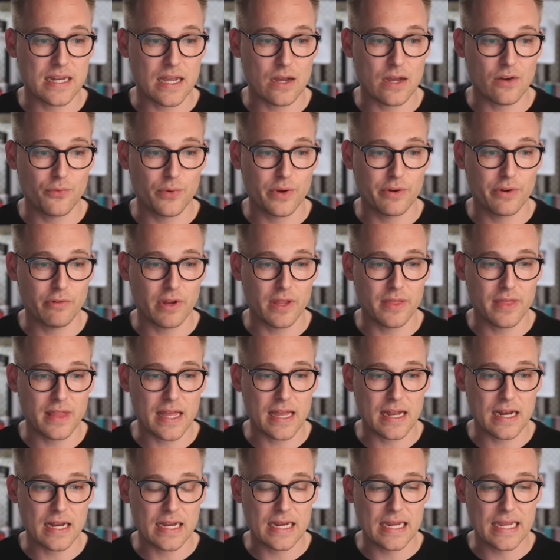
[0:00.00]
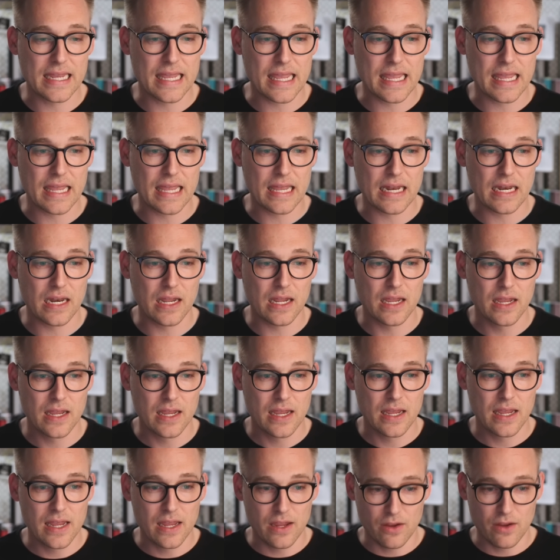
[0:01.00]
Now, if we run that again
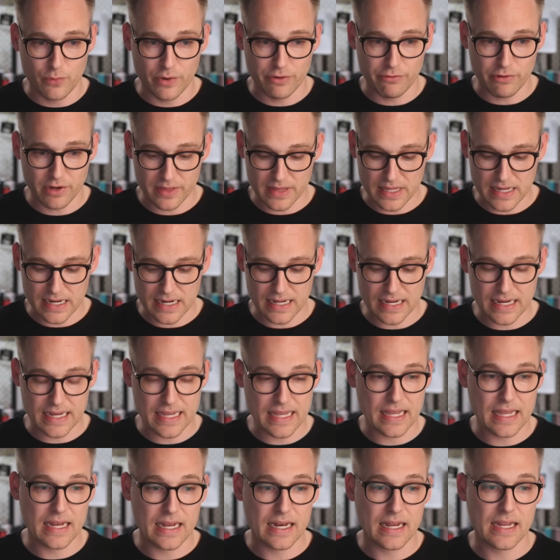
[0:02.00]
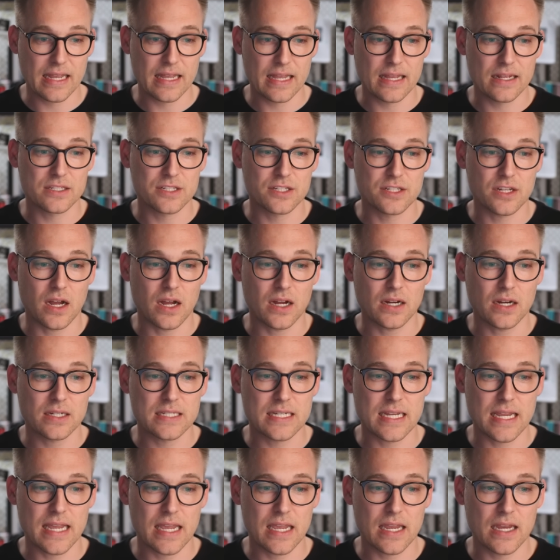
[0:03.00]
against
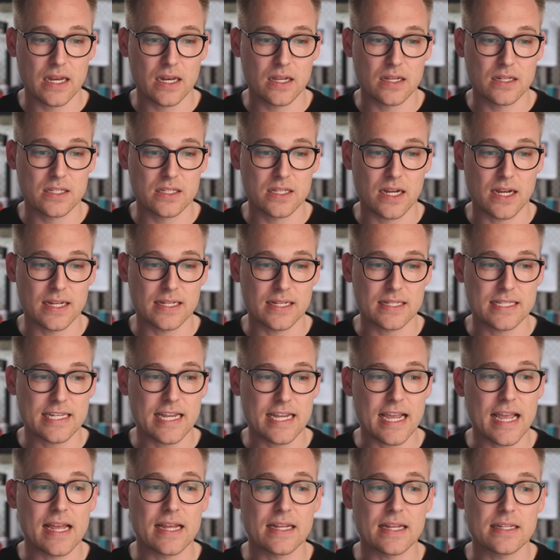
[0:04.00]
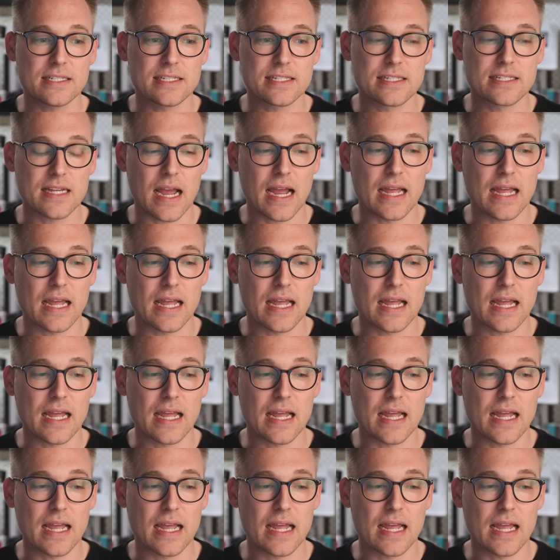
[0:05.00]
octane.test,